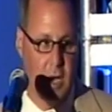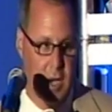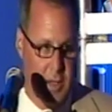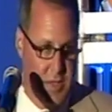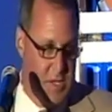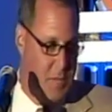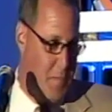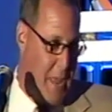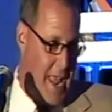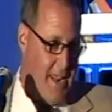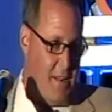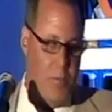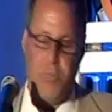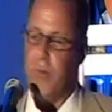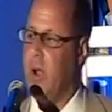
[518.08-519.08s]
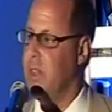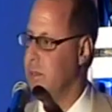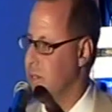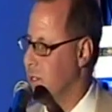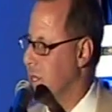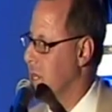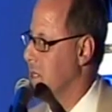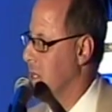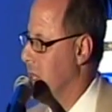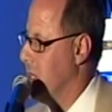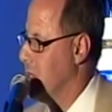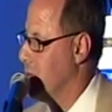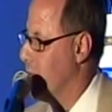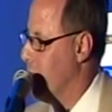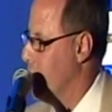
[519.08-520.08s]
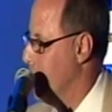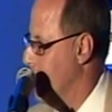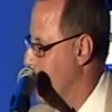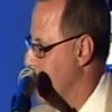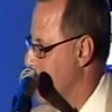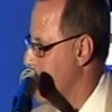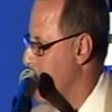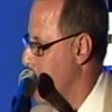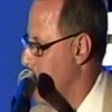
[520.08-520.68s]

This band of brothers that's in this room is,